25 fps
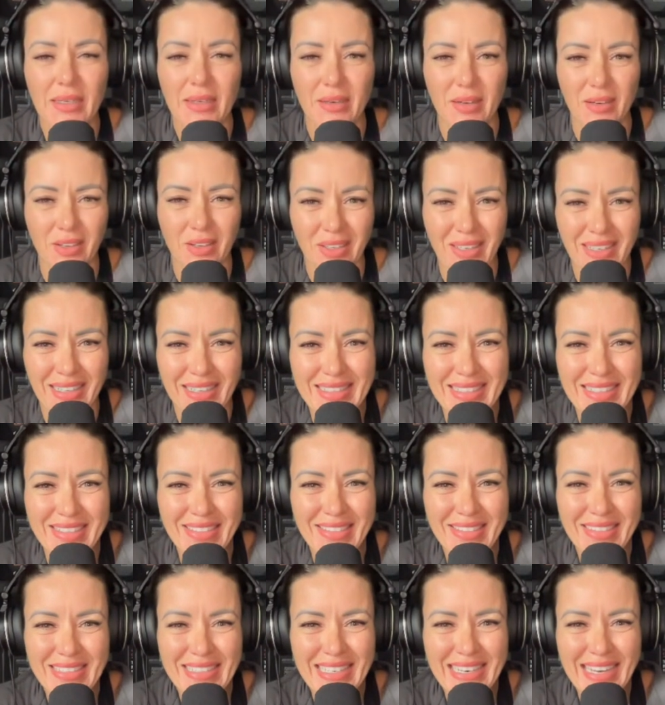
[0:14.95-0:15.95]
How are you guys
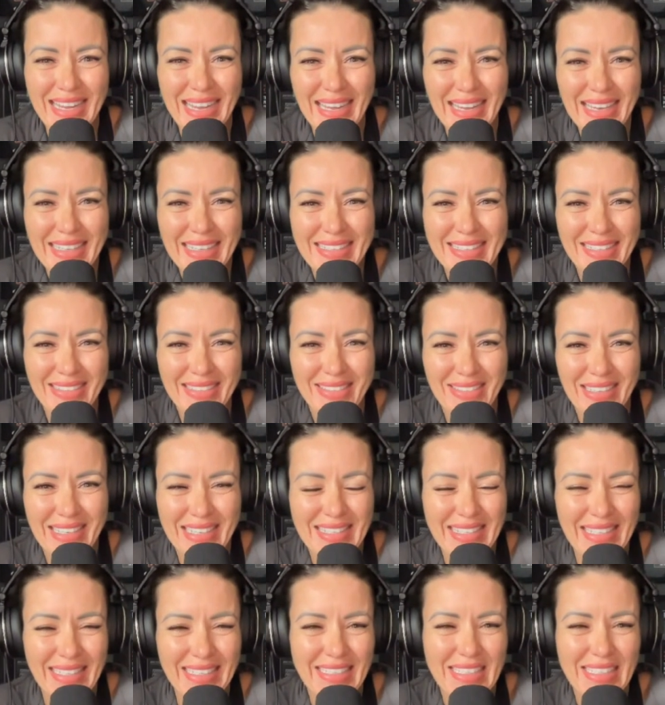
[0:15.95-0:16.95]
doing today? So
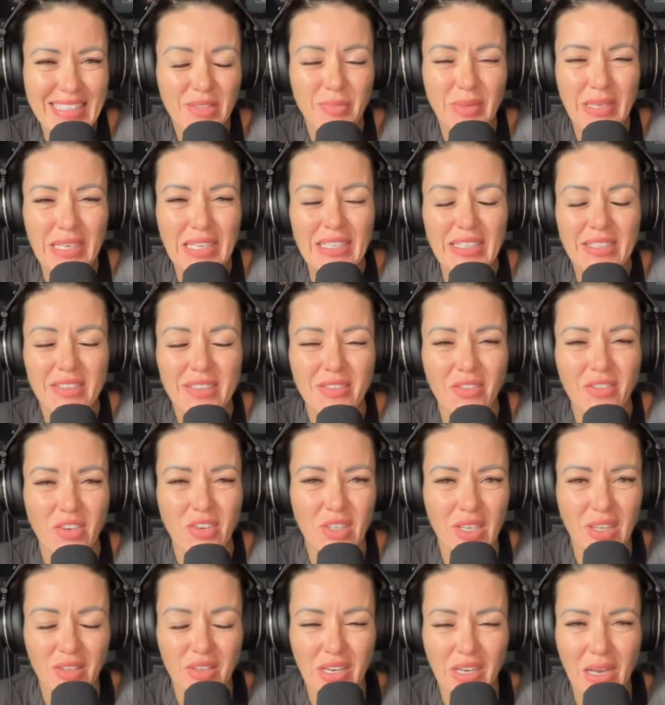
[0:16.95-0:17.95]
excited to be here
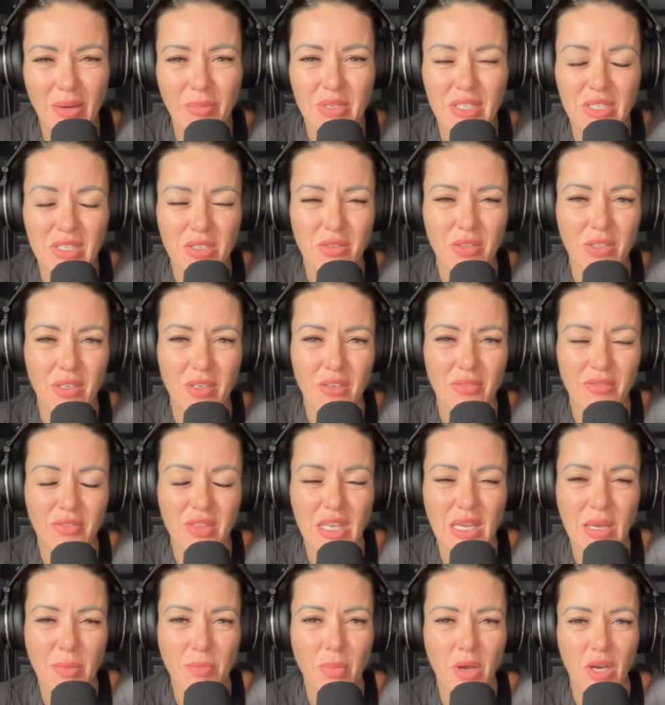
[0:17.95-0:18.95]
for another episode of
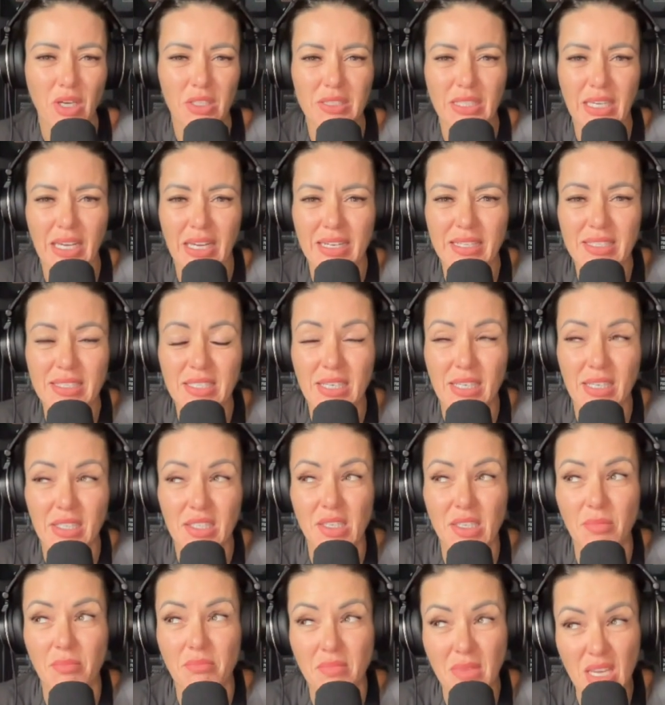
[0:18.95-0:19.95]
the podcast. I
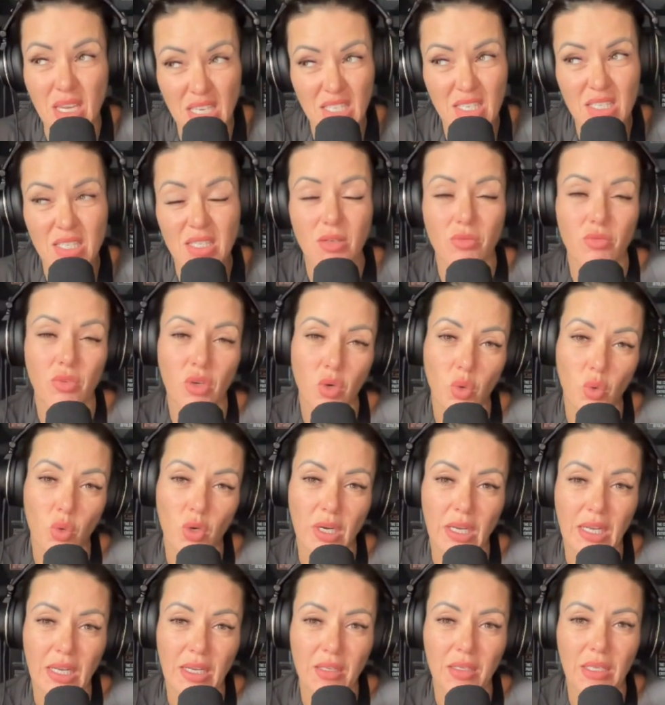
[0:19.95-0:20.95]
actually missed
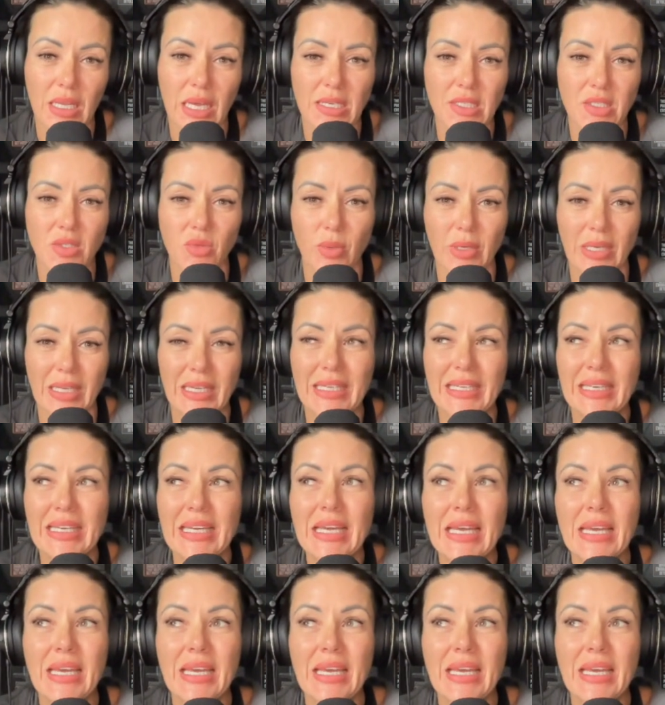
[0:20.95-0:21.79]
recording last week.